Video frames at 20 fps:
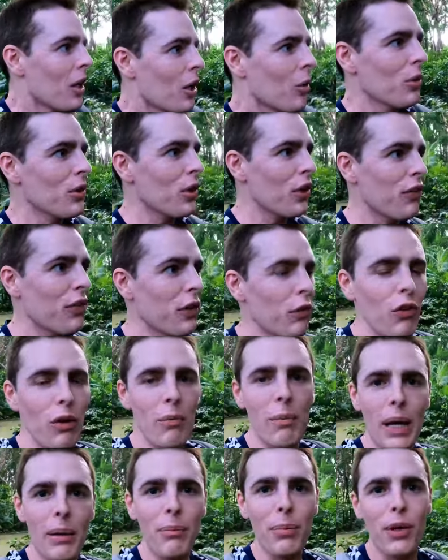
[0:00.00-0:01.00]
I wonder if he'll
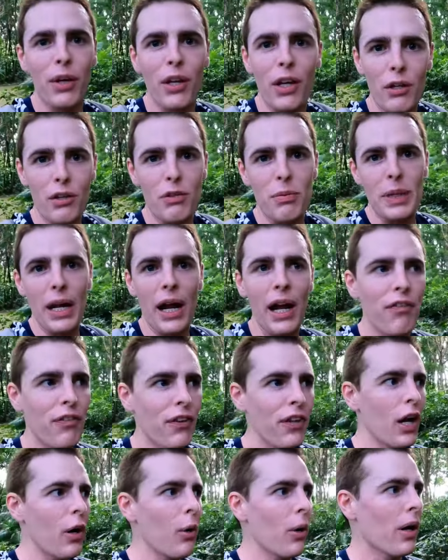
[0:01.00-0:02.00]
remember that it's been
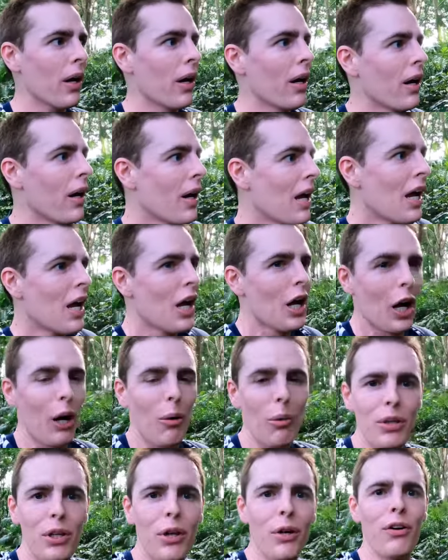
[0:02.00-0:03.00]
half an hour.
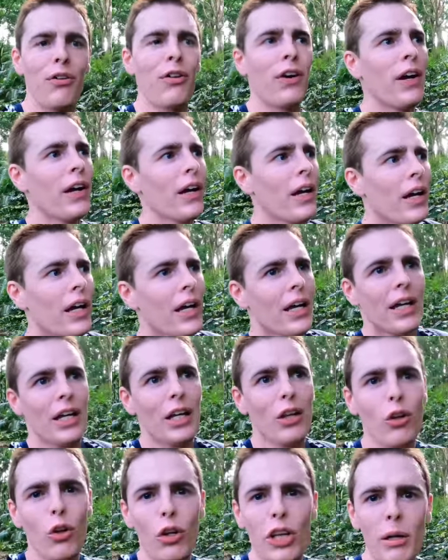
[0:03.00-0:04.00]
I wonder if
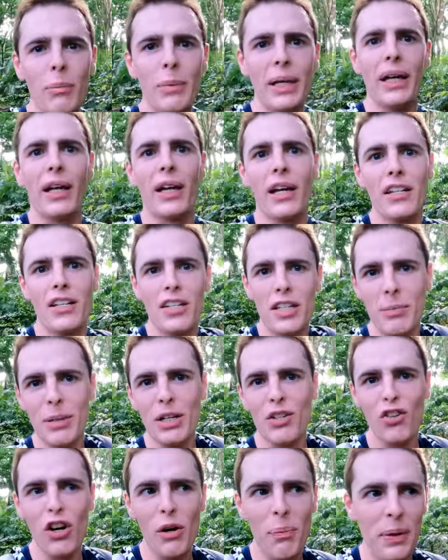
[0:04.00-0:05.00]
he'll look at me and see
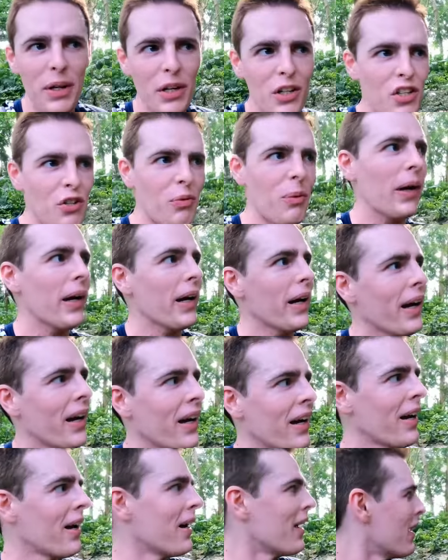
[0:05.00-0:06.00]
me dripping in sweat
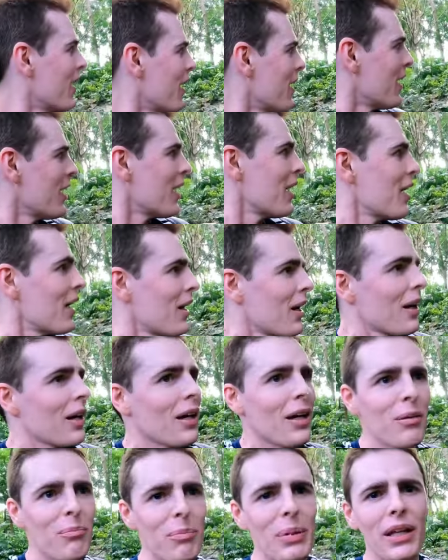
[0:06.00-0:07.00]

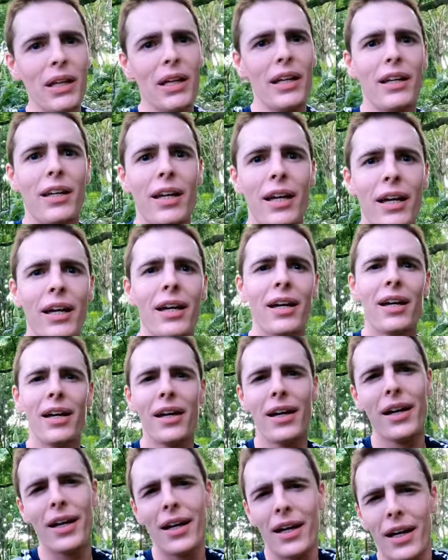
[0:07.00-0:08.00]
and be like,
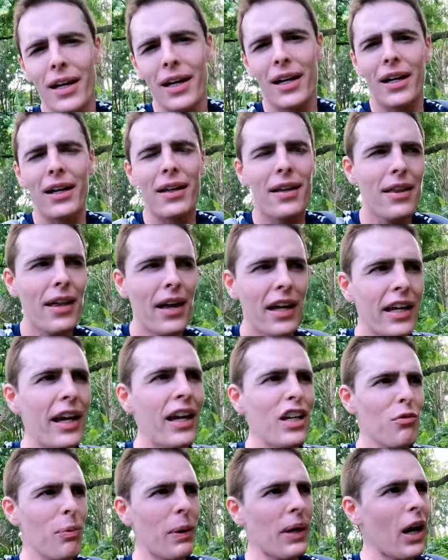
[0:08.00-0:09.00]
that
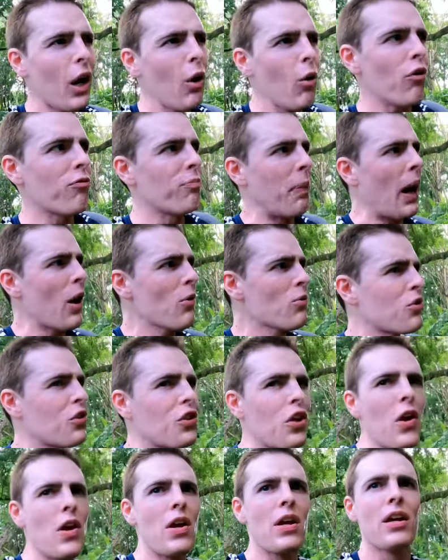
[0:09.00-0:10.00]
guy's went out of
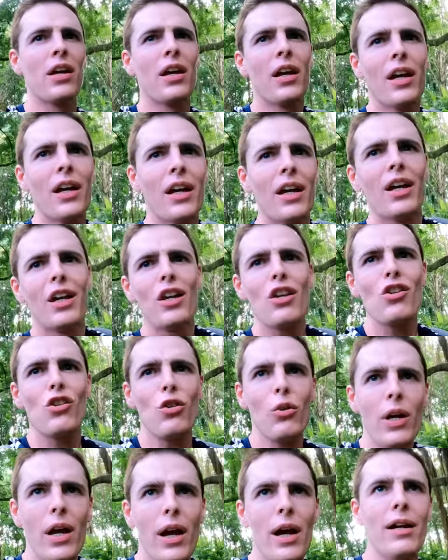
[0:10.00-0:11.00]
bounds.
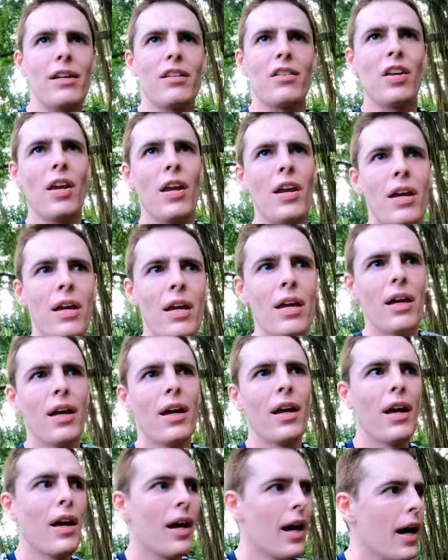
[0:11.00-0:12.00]
So he has.
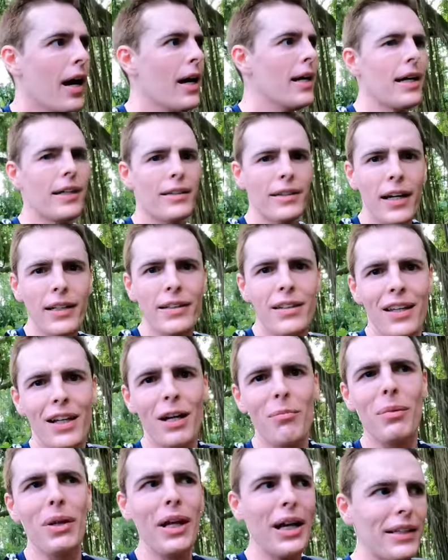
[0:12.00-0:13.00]
Aye, I did,
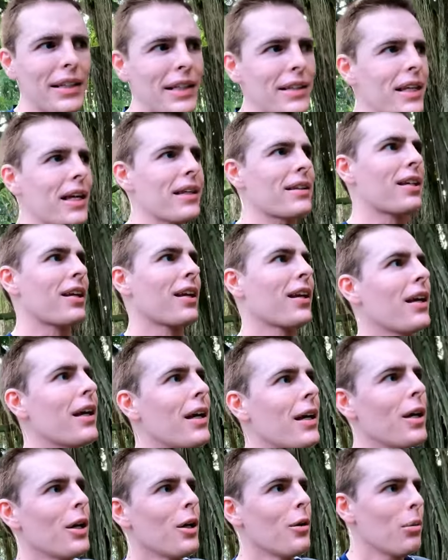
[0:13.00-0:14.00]
and I'm glad I did.
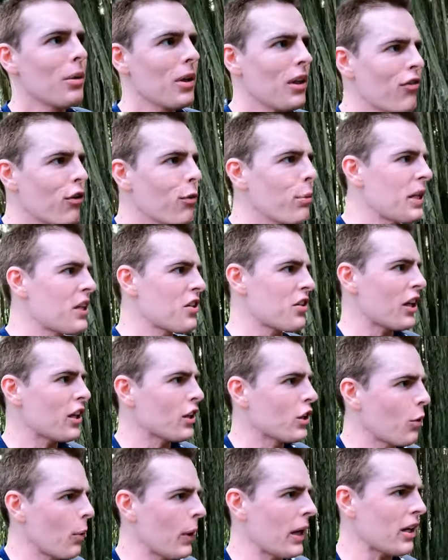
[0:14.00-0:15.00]
We'll have our wee
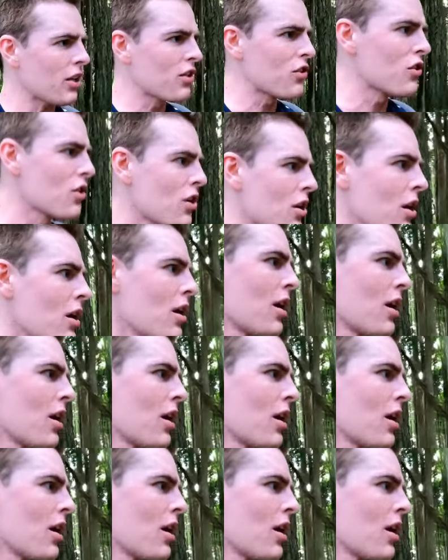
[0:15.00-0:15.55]
side quests.